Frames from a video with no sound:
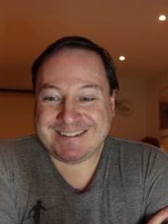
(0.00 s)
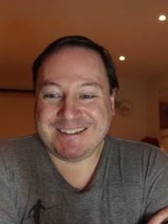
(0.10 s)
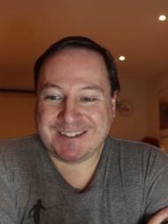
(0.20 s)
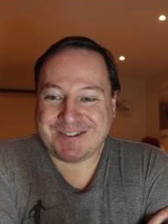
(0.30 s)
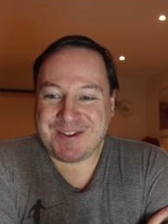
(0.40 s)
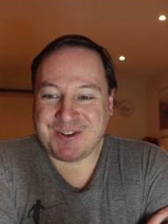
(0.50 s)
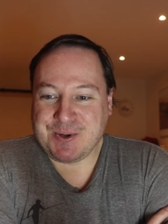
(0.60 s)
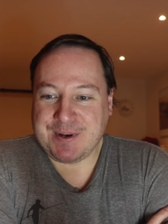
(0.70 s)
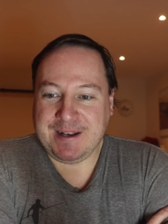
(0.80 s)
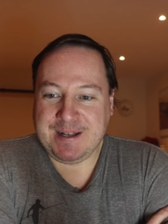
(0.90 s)
I think I'd
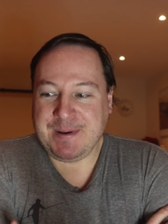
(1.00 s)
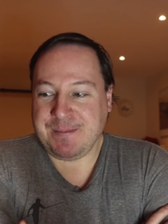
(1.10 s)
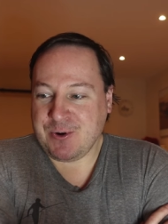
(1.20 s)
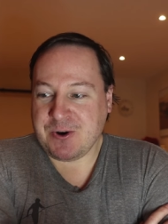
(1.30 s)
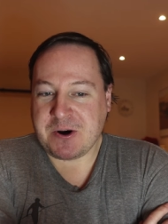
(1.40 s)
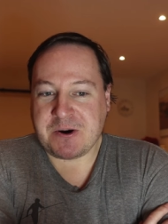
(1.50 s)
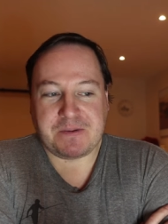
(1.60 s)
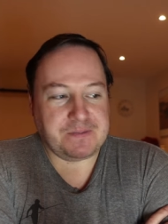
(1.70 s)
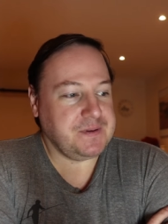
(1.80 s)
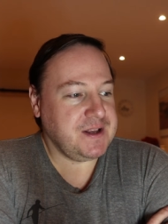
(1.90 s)
rather do it a little bit
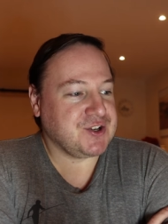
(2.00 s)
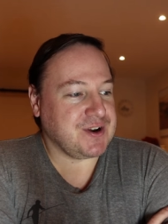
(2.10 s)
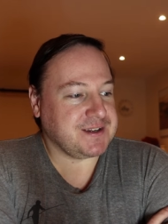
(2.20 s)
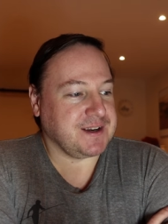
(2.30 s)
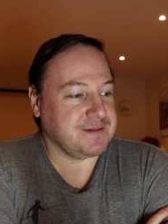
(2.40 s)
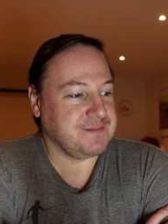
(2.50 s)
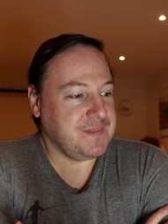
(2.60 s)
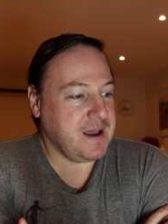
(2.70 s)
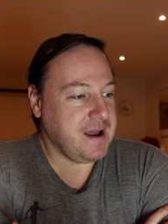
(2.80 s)
more interesting.